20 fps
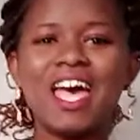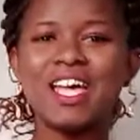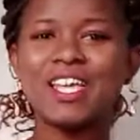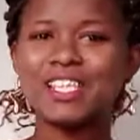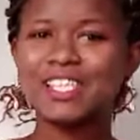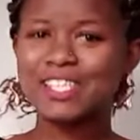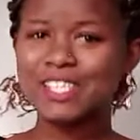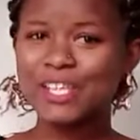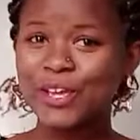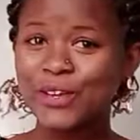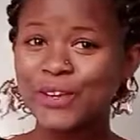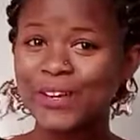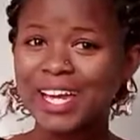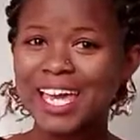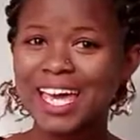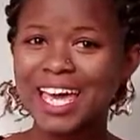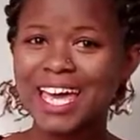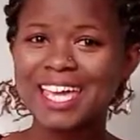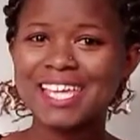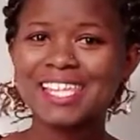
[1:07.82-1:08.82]
So you
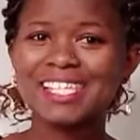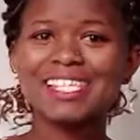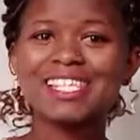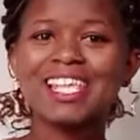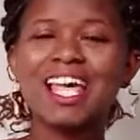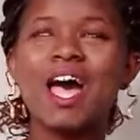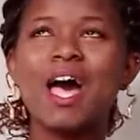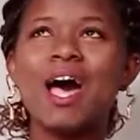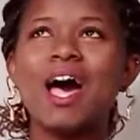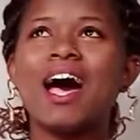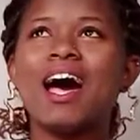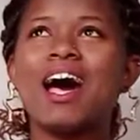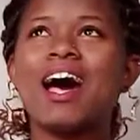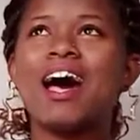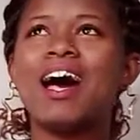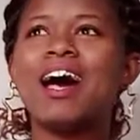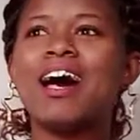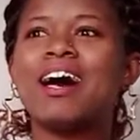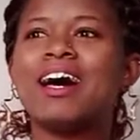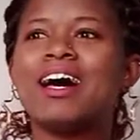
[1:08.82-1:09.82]
guys,
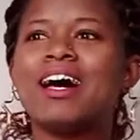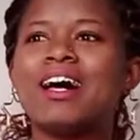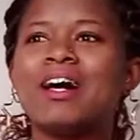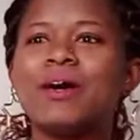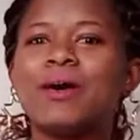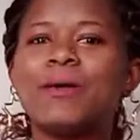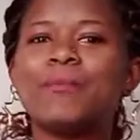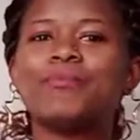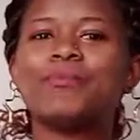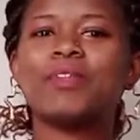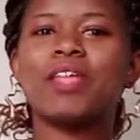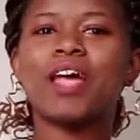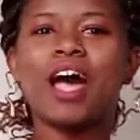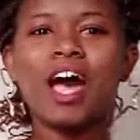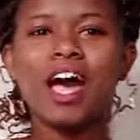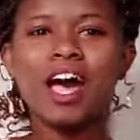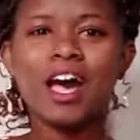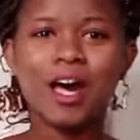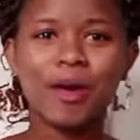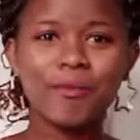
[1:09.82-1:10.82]
um,
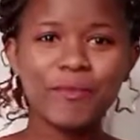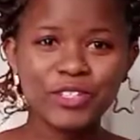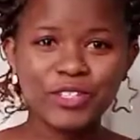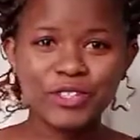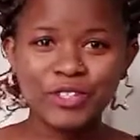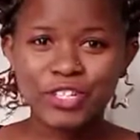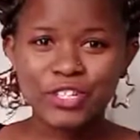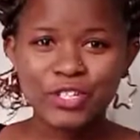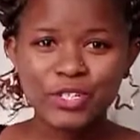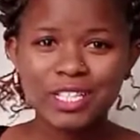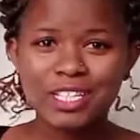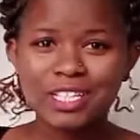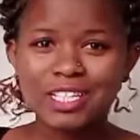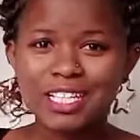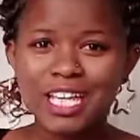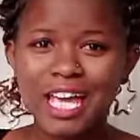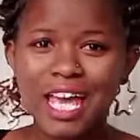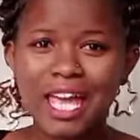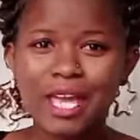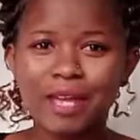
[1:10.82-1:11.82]
menstruation
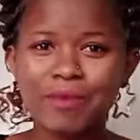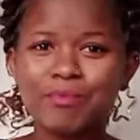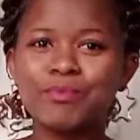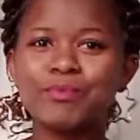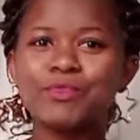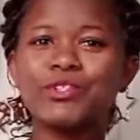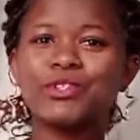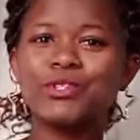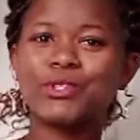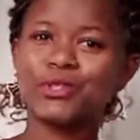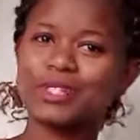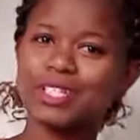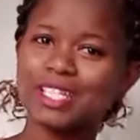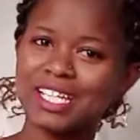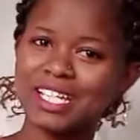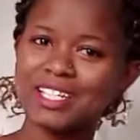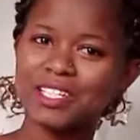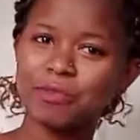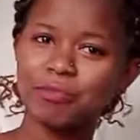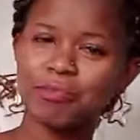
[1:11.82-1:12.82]
time
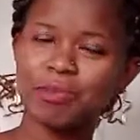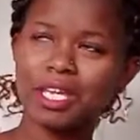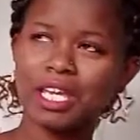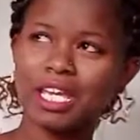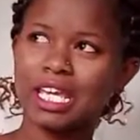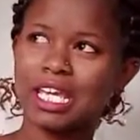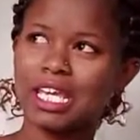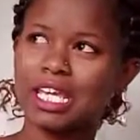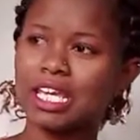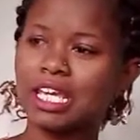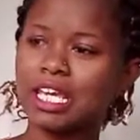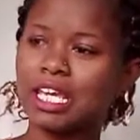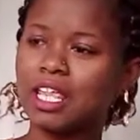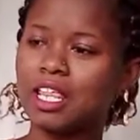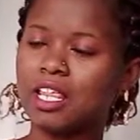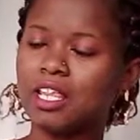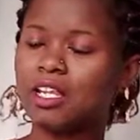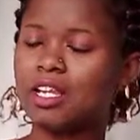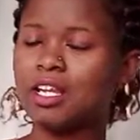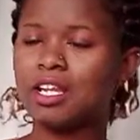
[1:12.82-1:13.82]
shouldn't be
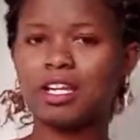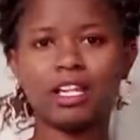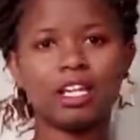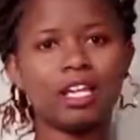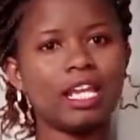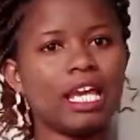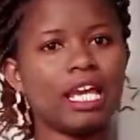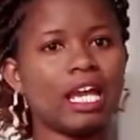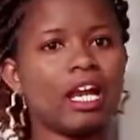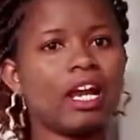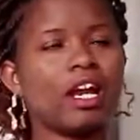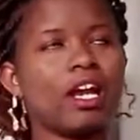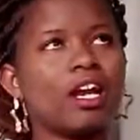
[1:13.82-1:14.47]
like,